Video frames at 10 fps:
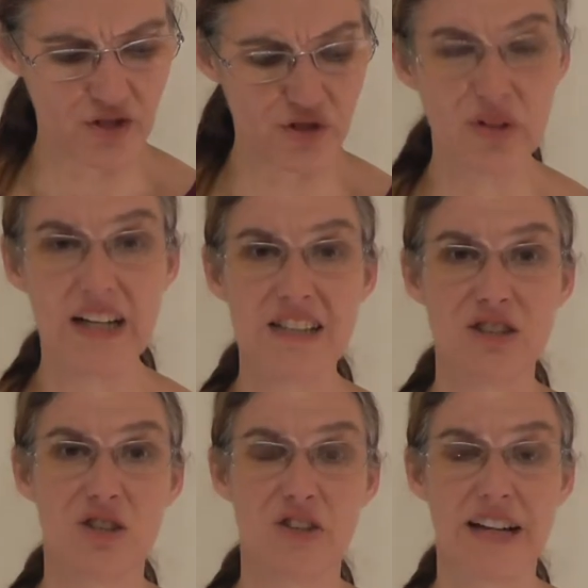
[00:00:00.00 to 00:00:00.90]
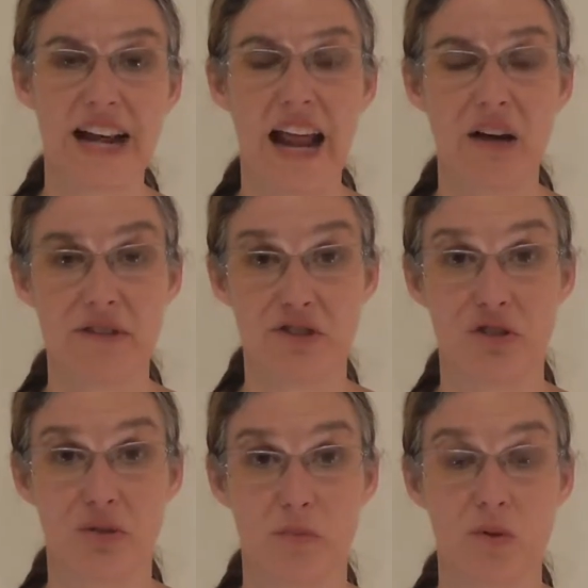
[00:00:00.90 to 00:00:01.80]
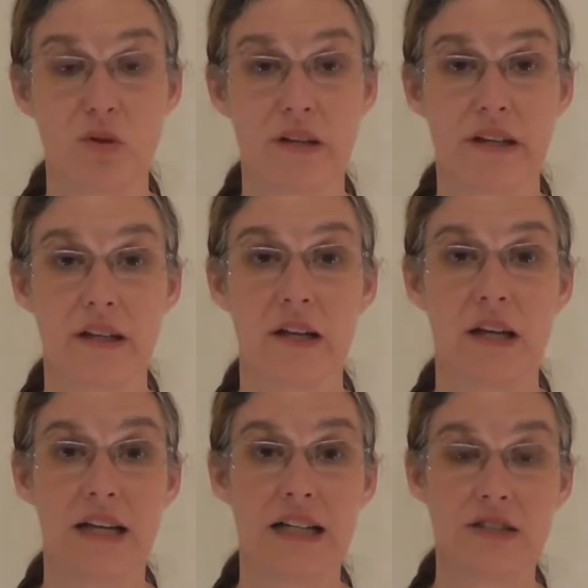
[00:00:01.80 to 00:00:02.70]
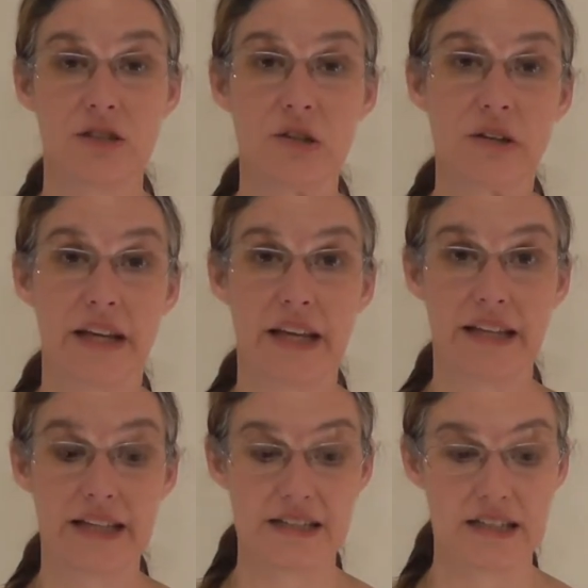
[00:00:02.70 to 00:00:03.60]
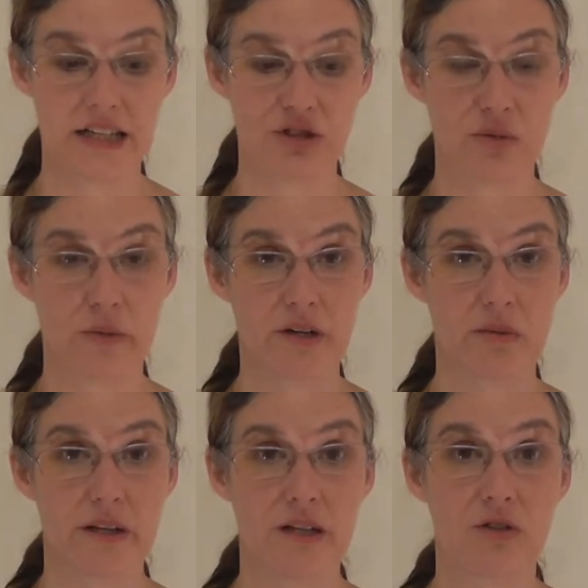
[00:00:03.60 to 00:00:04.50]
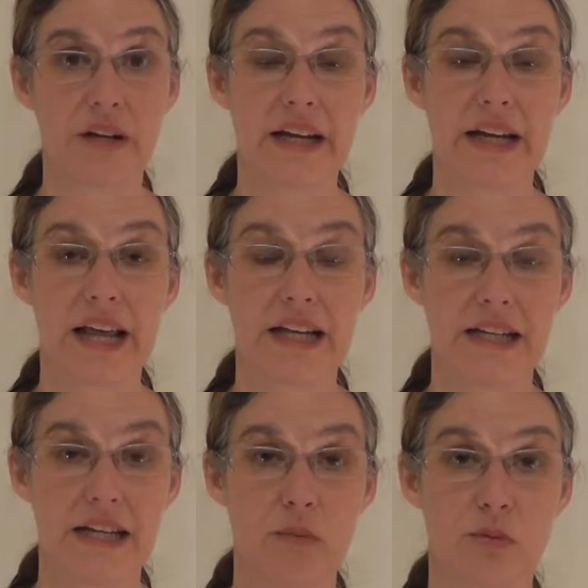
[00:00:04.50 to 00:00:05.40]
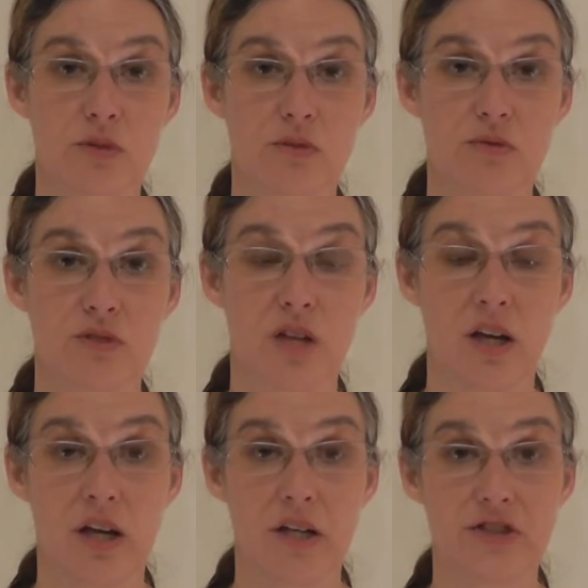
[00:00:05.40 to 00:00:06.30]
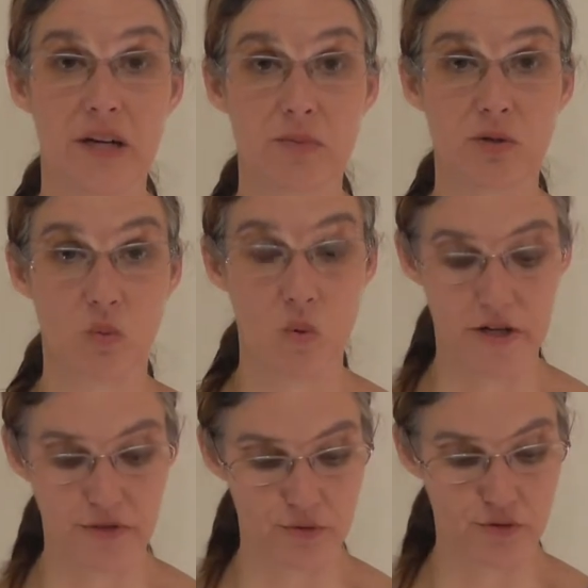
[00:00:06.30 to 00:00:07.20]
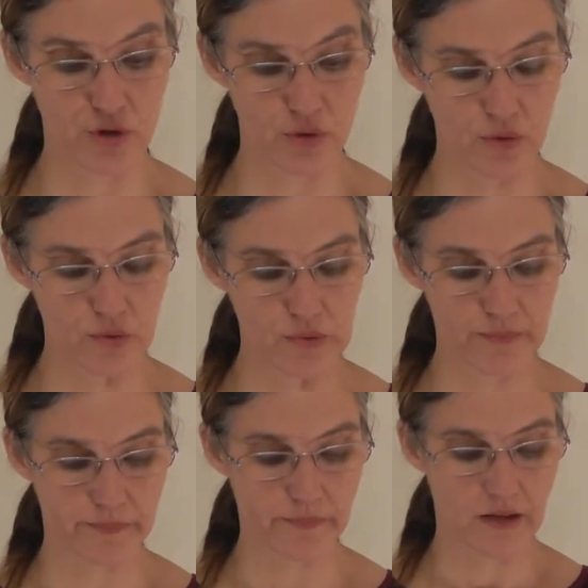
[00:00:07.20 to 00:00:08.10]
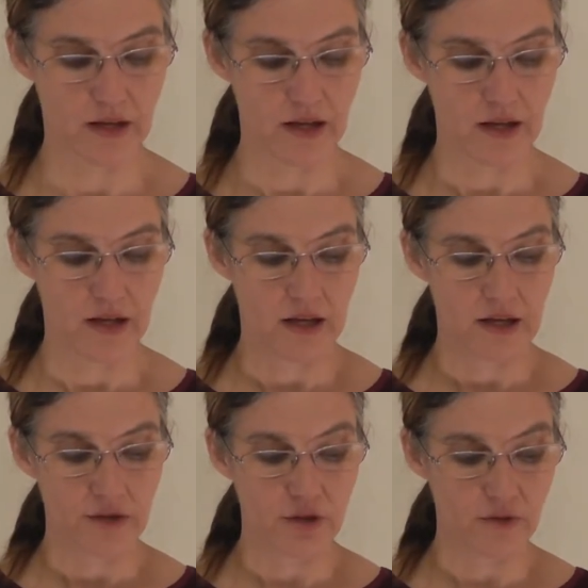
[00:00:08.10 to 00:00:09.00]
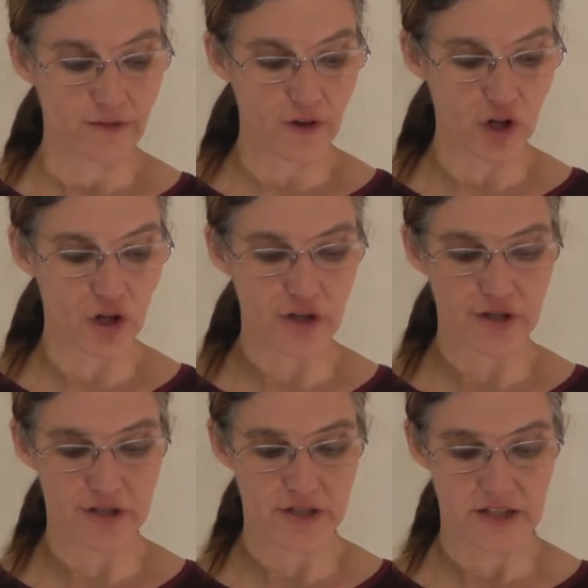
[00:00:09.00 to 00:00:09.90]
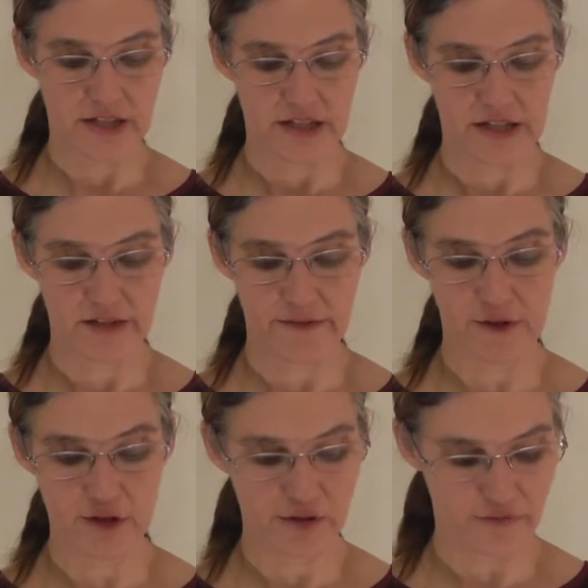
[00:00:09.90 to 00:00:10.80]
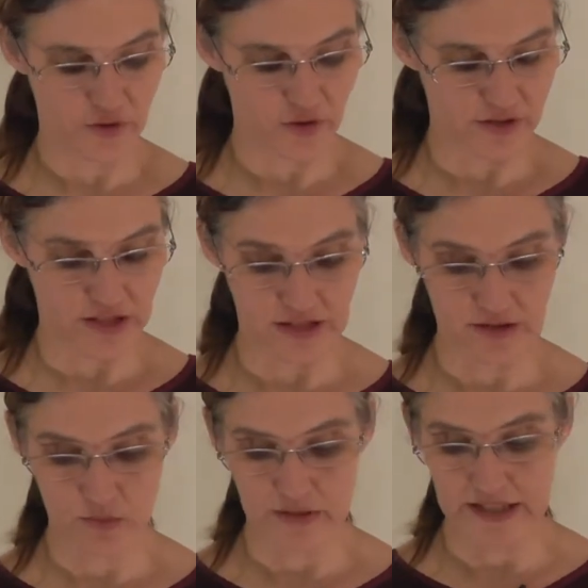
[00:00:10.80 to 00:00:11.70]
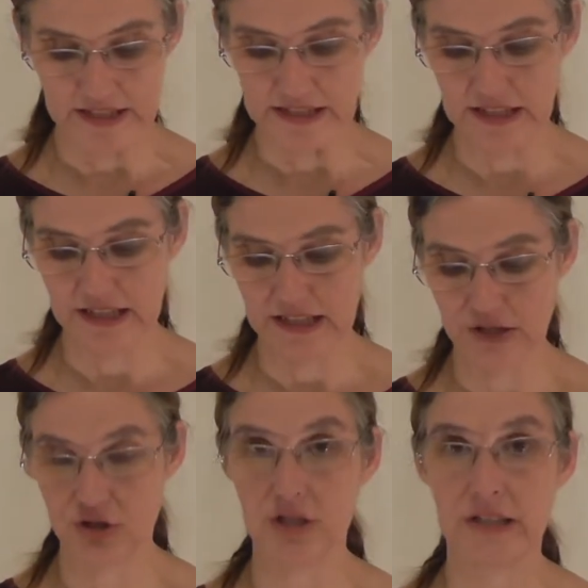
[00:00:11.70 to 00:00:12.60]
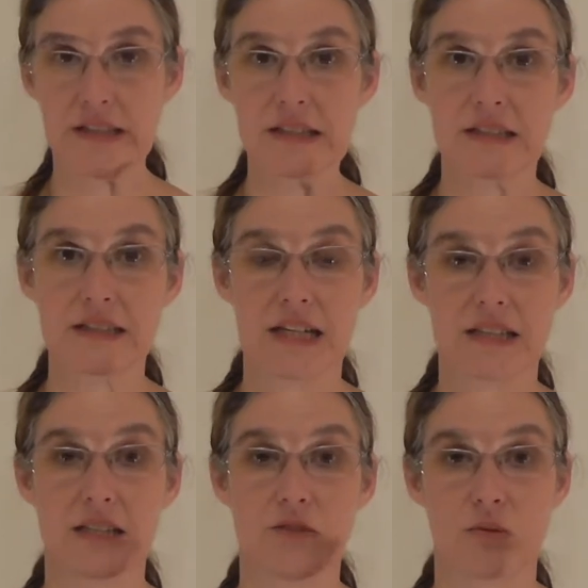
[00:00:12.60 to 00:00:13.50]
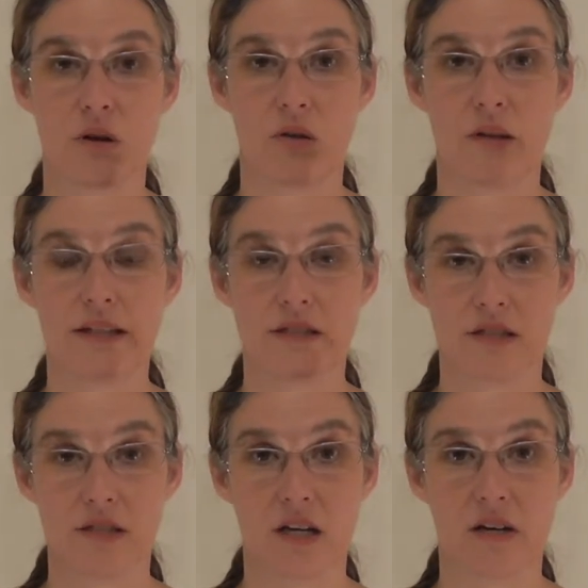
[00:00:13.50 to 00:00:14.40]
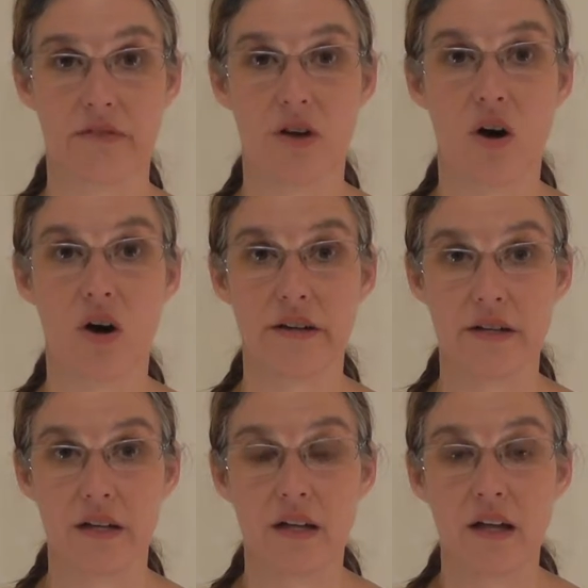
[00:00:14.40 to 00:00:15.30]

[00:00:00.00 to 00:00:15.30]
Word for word: So let's look now into the book Let's look in this lecture, we're going to be looking at Hebrews chapter 1 through 2. So, first, in the first verses, we can see that Jesus has his role as the Son of God.